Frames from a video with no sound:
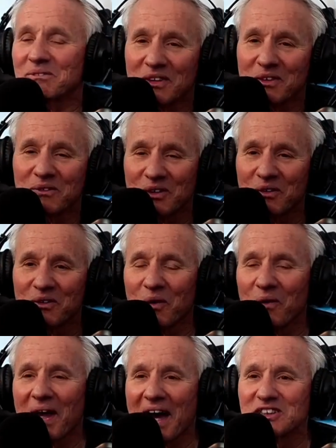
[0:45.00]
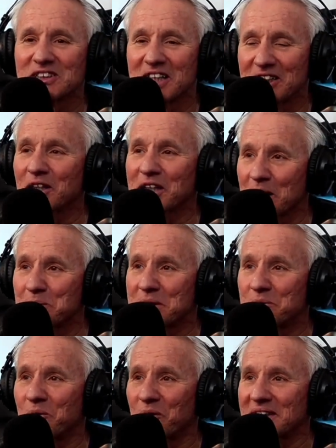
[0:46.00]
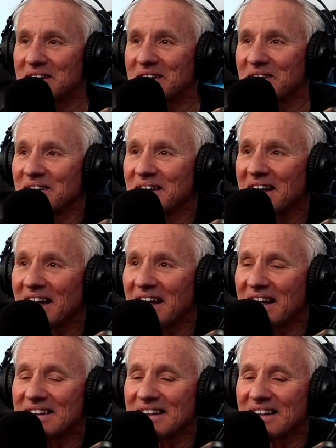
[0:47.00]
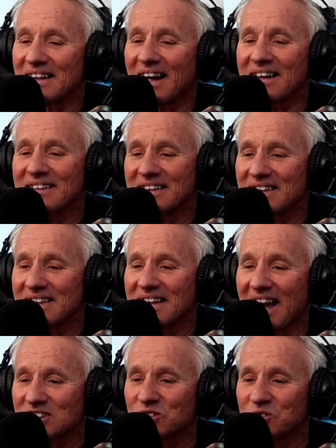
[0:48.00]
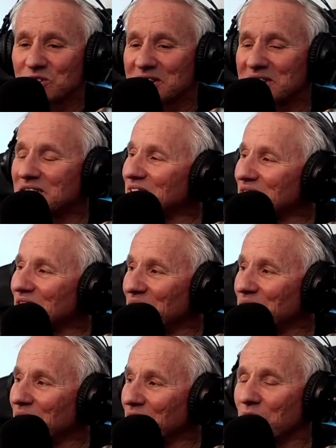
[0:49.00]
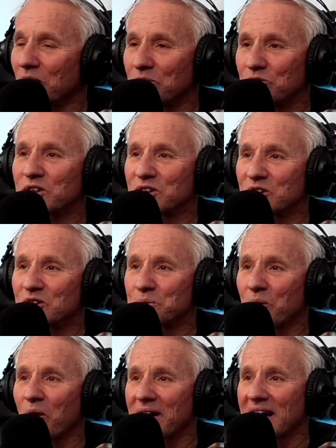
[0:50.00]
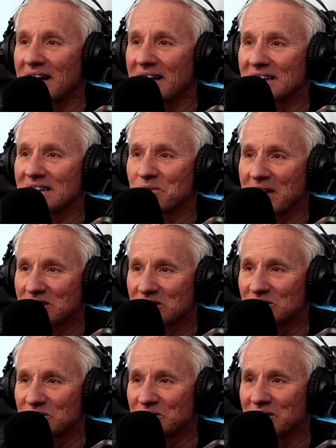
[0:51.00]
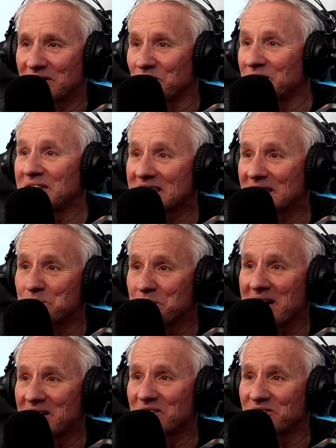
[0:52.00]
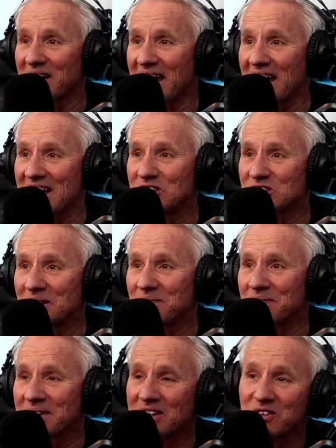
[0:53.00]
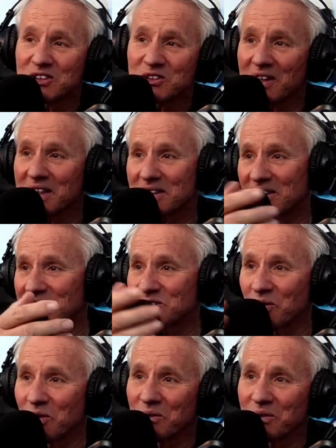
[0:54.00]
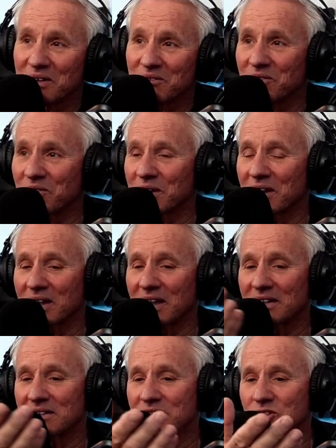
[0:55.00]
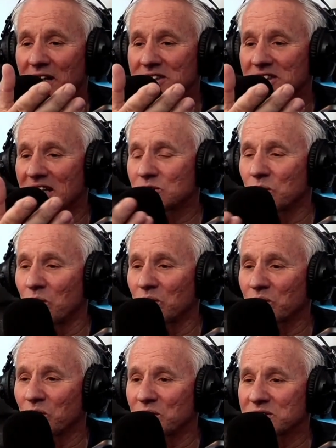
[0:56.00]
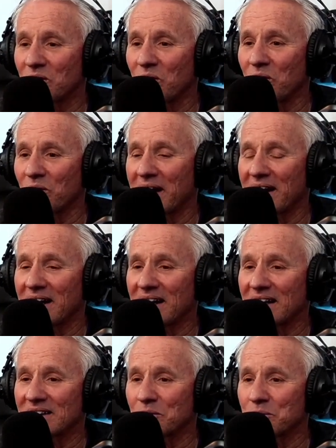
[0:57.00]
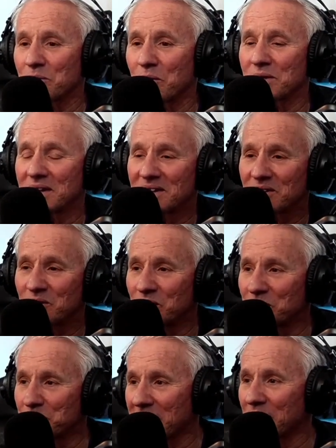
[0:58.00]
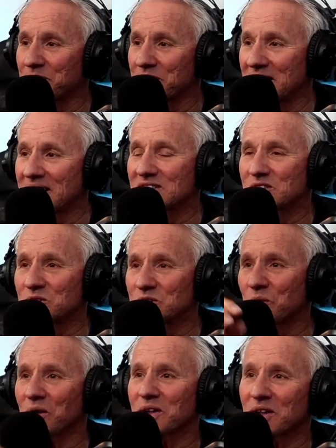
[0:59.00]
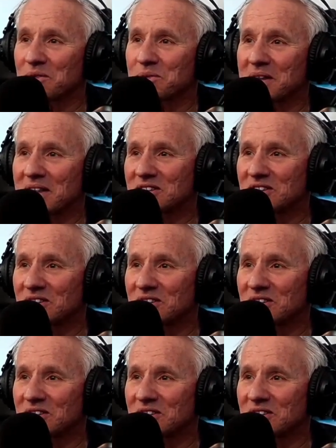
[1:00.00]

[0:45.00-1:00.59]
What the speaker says: know, the old adage, get up in the morning, you know? Right. And I think that's really a really good part of that. And it makes you, and when you get the competitive edge, then you start, you know, it translates all across the whole air, you know, who could pick up things, who's working on the beach, you know,